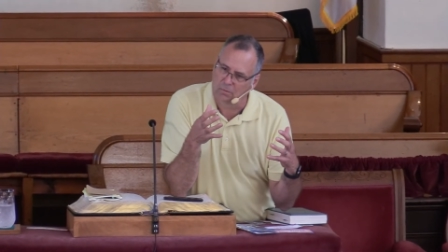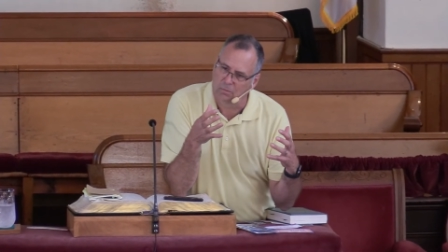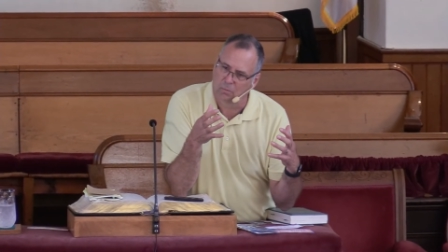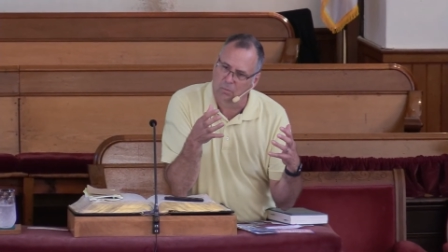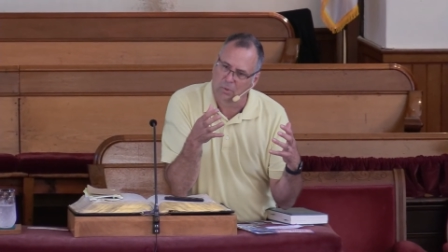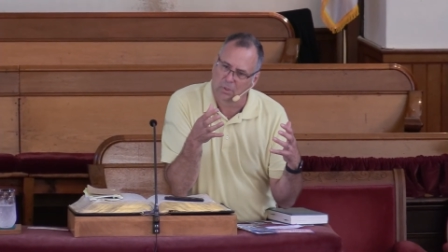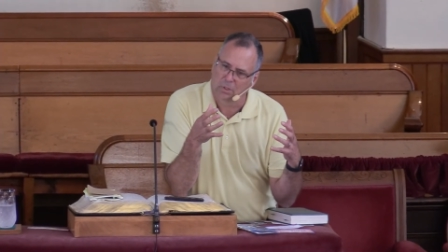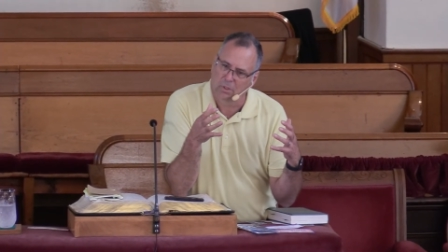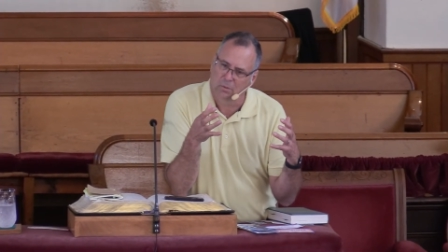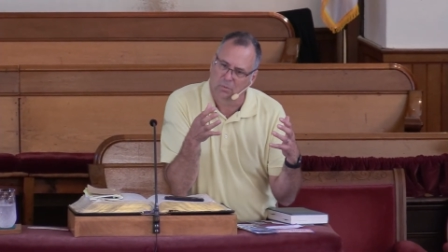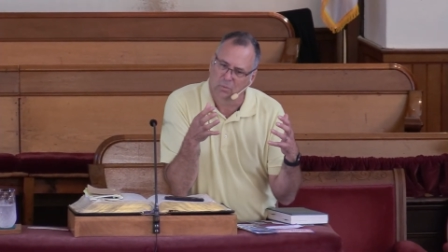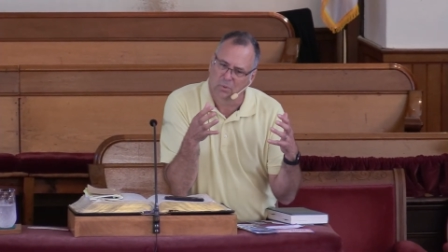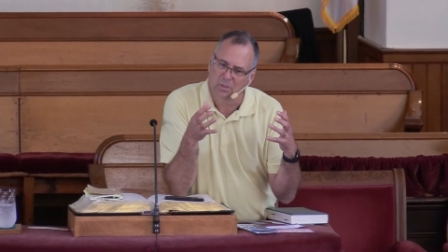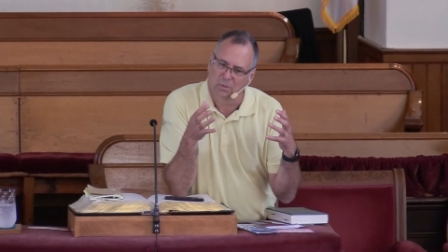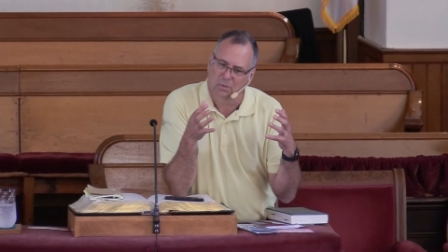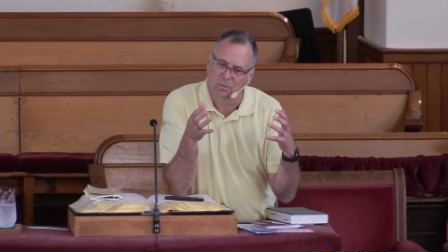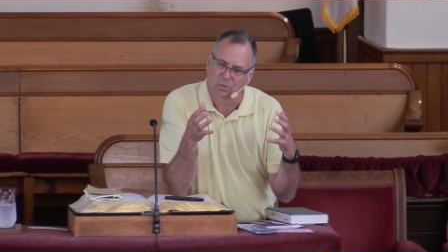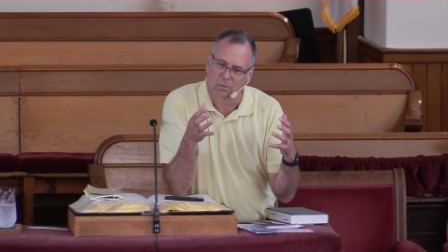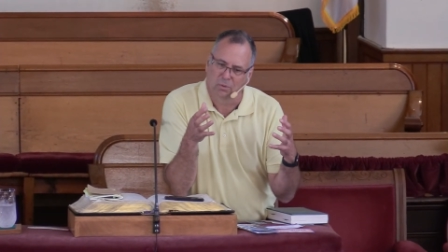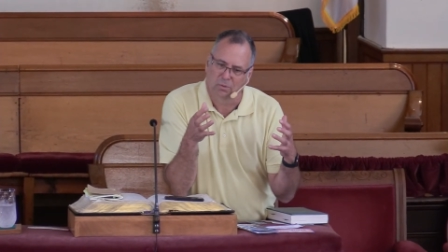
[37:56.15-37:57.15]
What can we
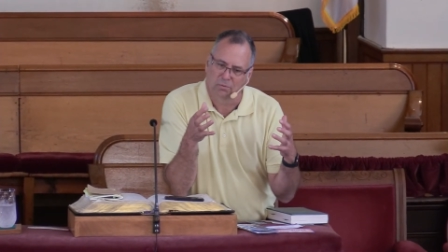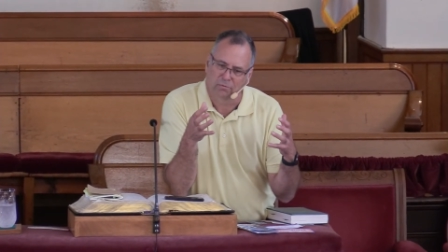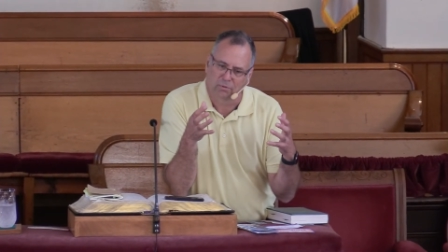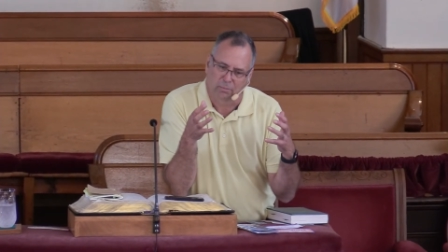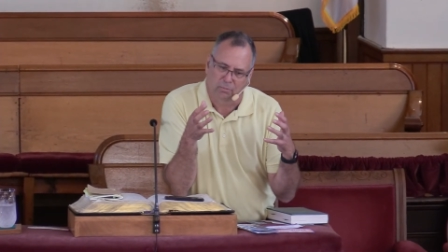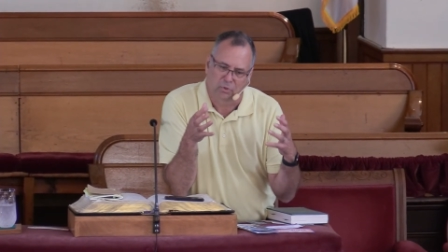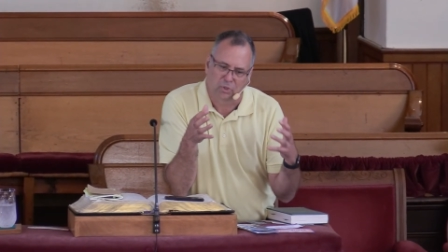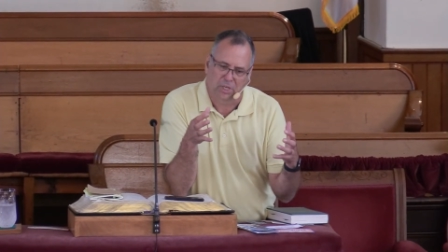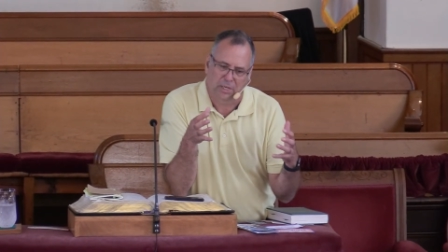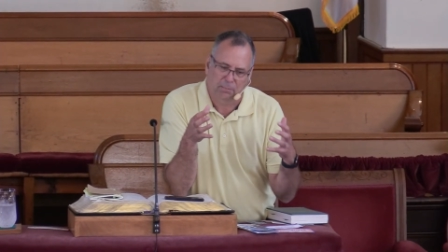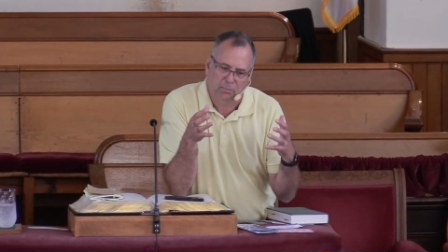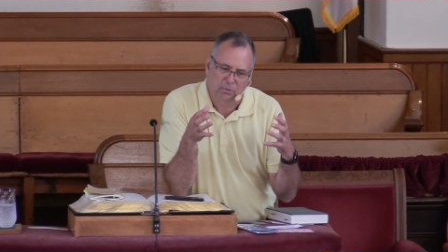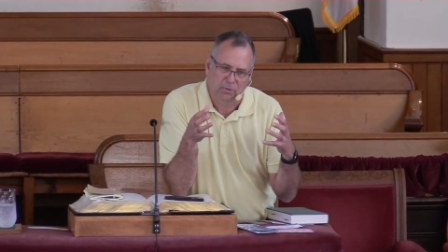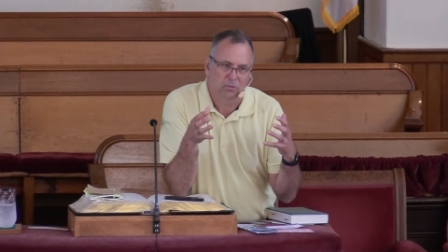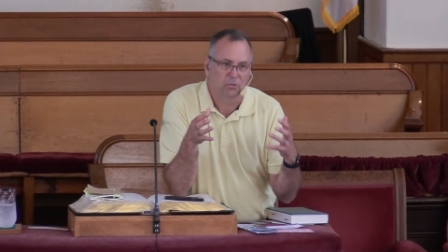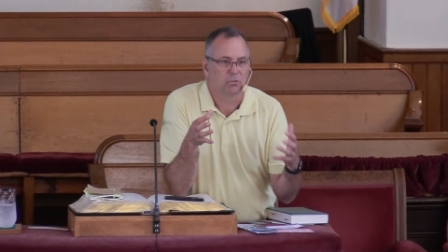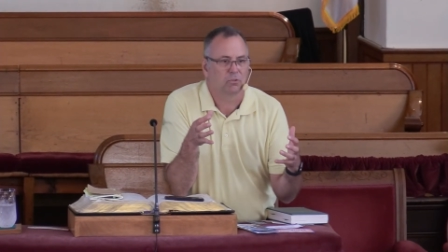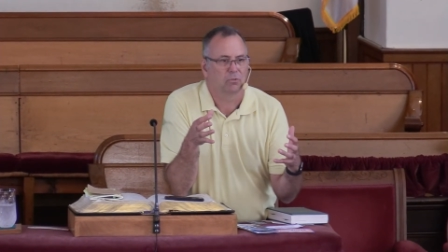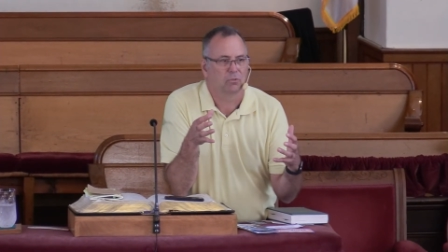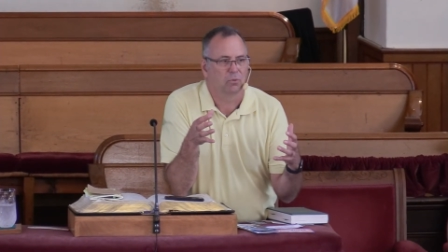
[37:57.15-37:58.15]
learn from
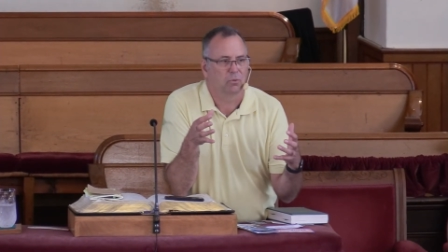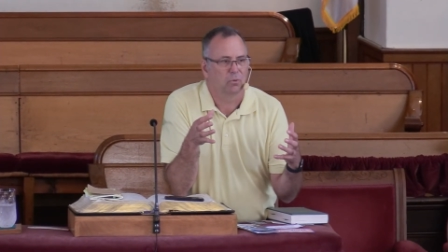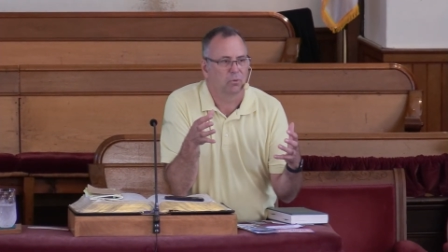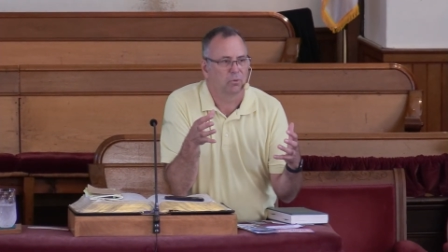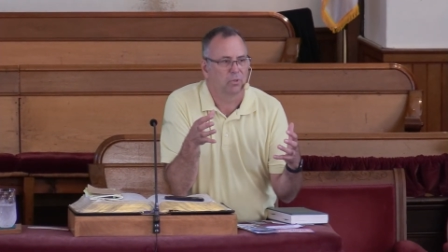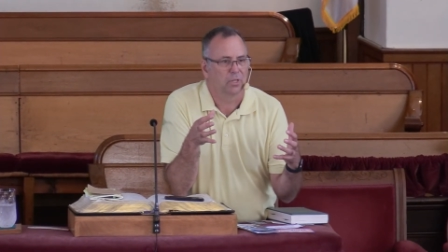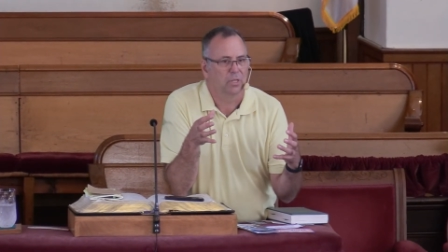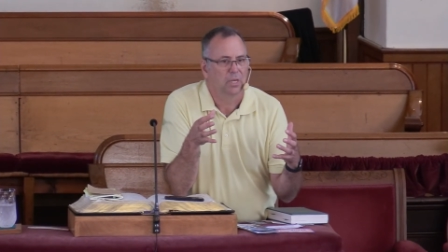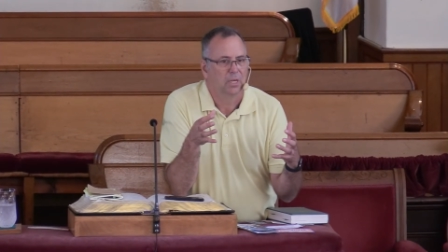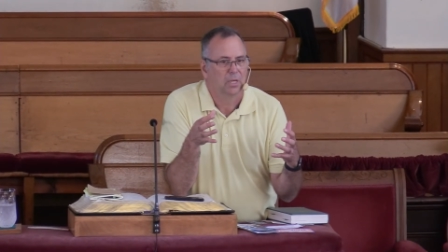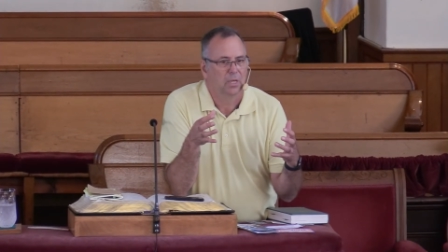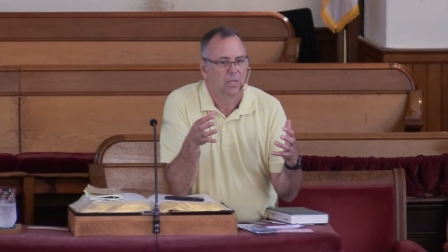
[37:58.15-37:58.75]
Jephthah's story?